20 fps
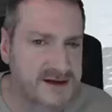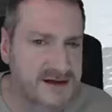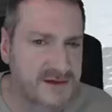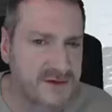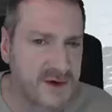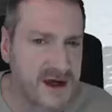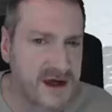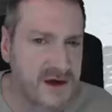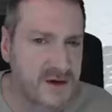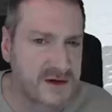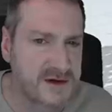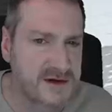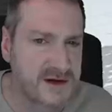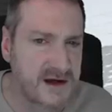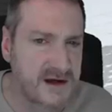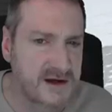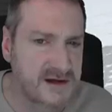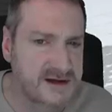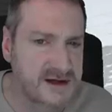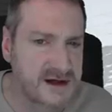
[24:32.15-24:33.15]
this is where you
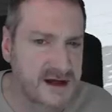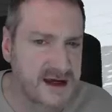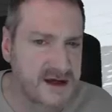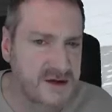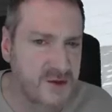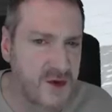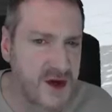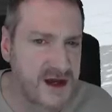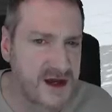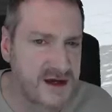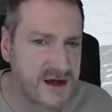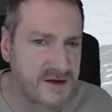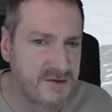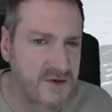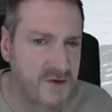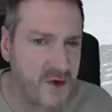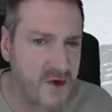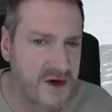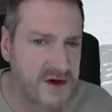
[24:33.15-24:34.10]
would select wind if